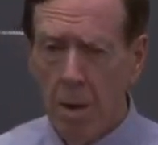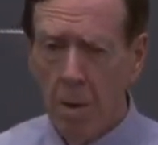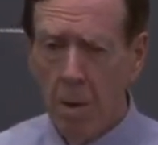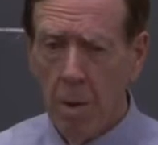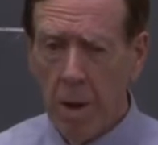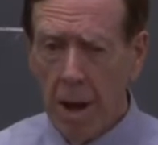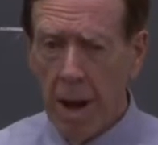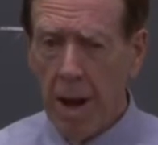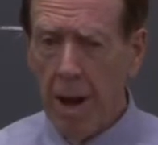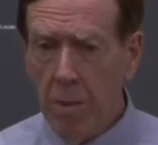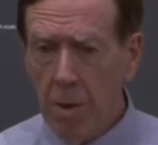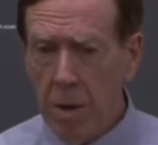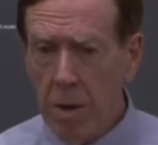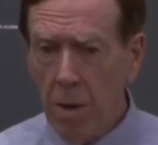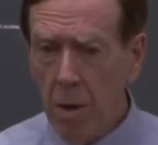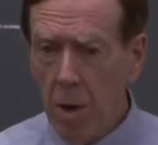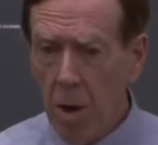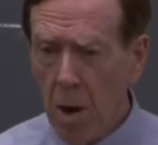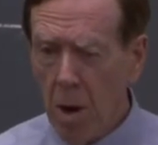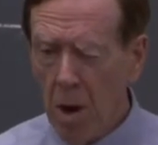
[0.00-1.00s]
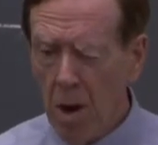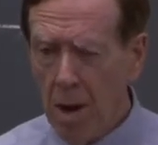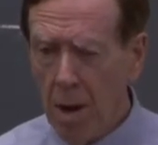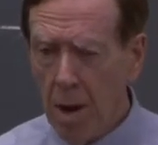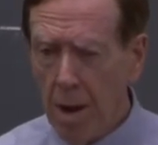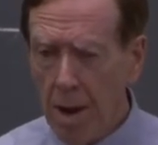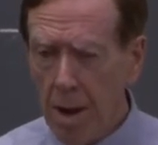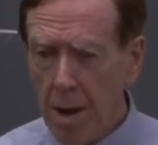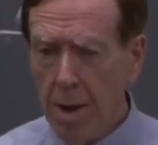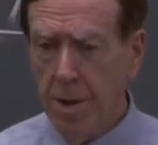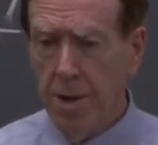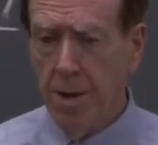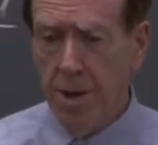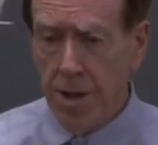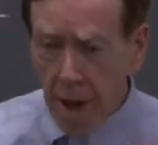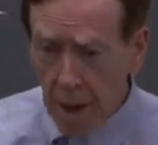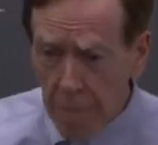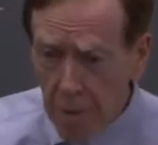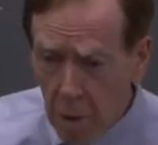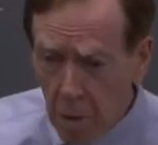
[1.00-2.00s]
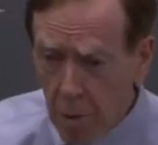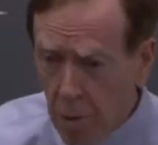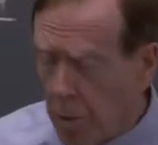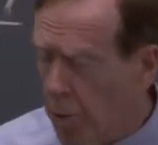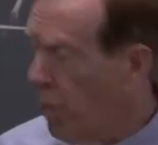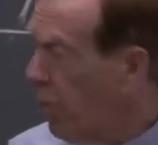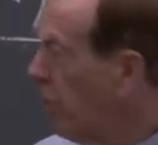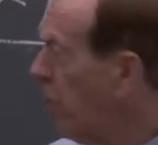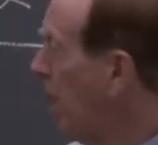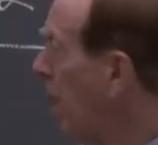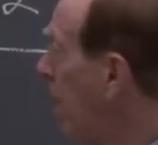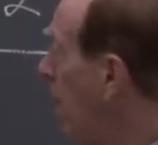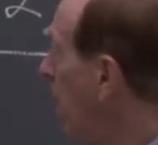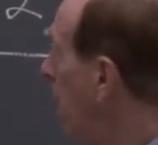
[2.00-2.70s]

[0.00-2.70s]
What I would call a double root.